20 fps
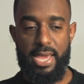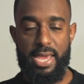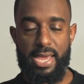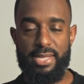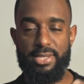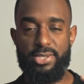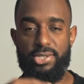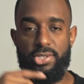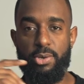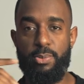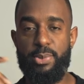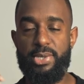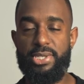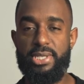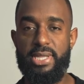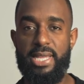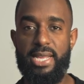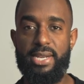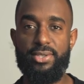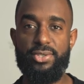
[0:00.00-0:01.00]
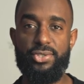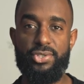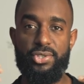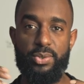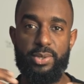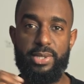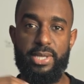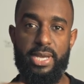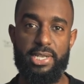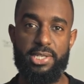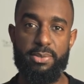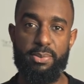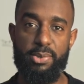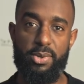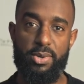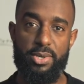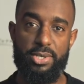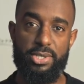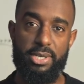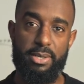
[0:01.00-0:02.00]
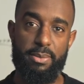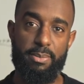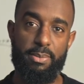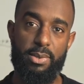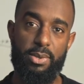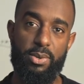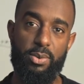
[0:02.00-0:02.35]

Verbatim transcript: And so much of that is true with entrepreneurship.